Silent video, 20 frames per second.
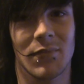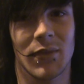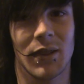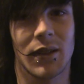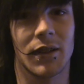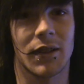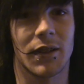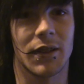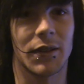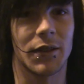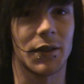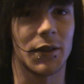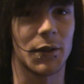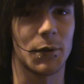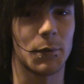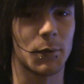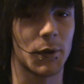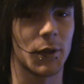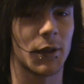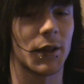You know,
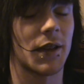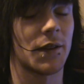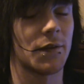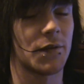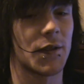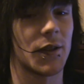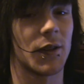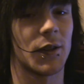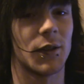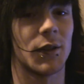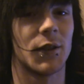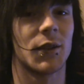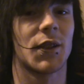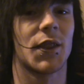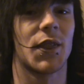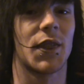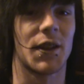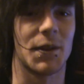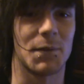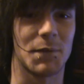you want to have the look,
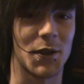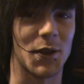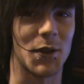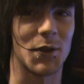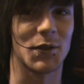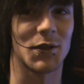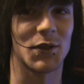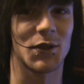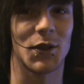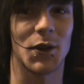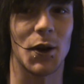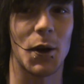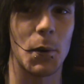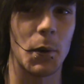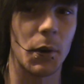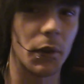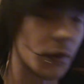then use a sharp one.